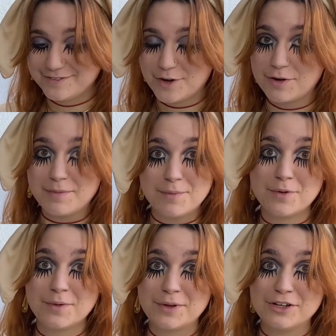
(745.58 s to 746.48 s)

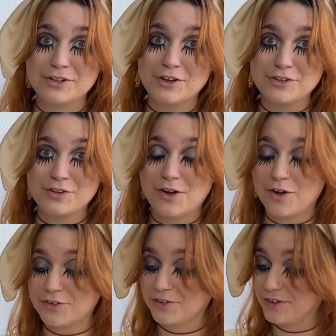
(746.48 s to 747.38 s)
Remember when we could go to
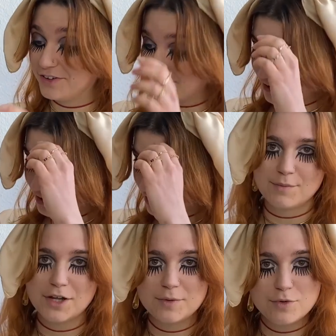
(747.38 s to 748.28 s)
concerts? I'm
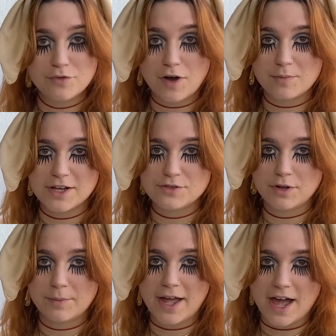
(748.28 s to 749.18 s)
gonna move on by
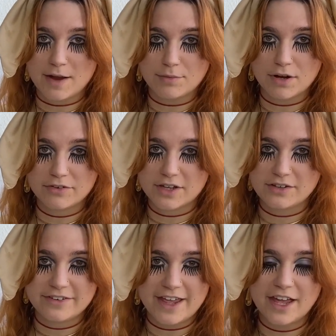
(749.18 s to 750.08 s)
doing my eyebrows, and
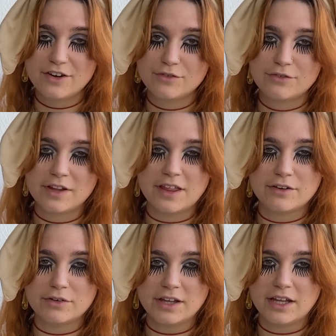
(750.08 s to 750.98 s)
today I don't feel like
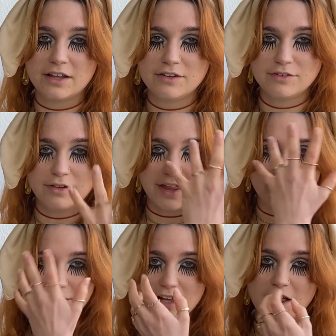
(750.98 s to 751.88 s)
really
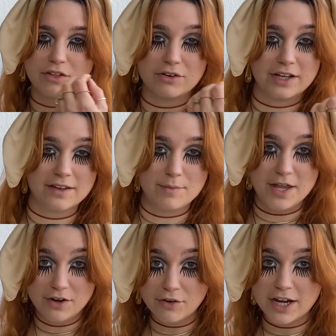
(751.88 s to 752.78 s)
like coloring them
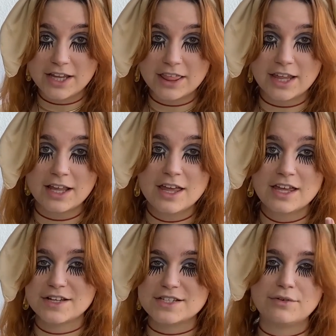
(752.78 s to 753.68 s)
in or anything
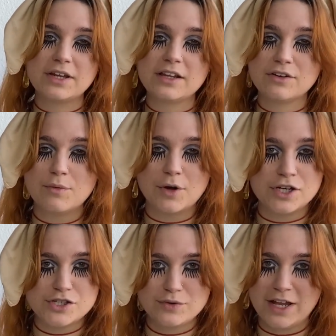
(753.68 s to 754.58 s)
because I really don't want
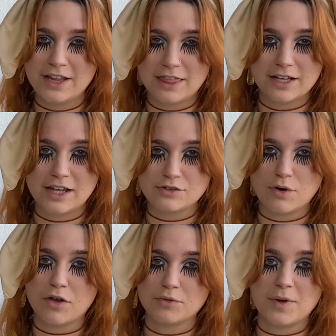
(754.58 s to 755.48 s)
to do anything that
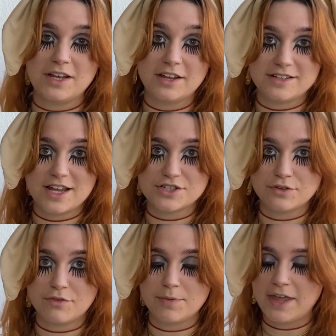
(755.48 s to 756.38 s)
draws away the
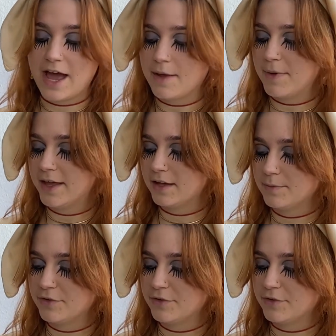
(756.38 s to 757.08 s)
attention from the eye makeup.